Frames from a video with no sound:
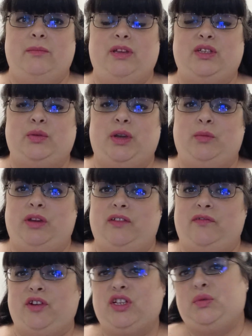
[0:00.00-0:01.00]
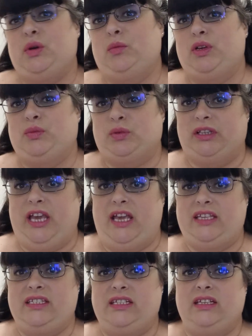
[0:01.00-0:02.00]
between when the first one was
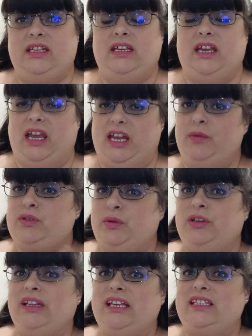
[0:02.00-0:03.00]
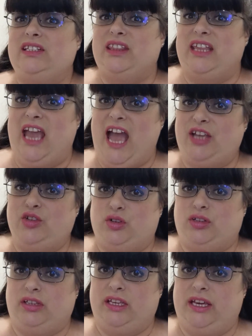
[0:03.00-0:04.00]
released, and it was released
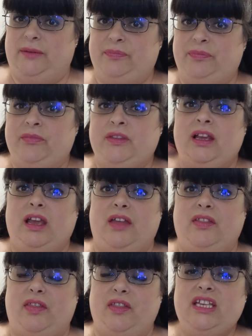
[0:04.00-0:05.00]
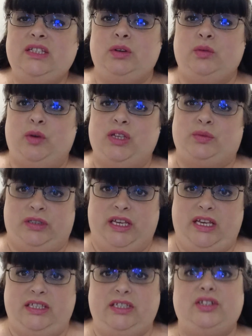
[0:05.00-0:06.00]
theatrically, and then this one was
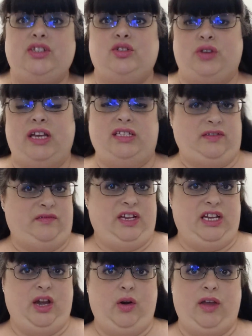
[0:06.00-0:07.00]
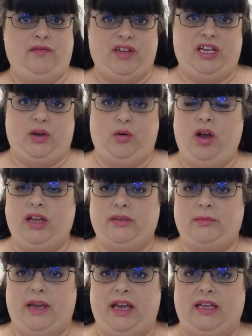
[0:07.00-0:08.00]
released straight to video and video on
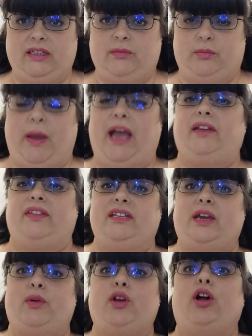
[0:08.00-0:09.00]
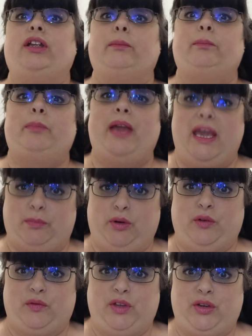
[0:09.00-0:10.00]
demand. Back in the day, we called it
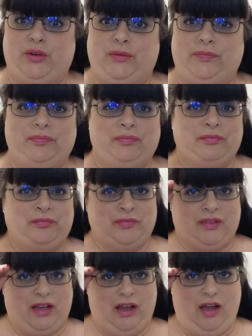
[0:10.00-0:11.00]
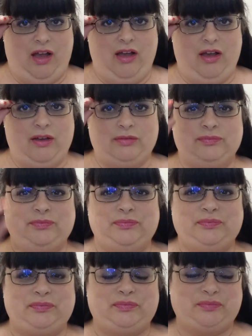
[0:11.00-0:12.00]
pay-per-view. I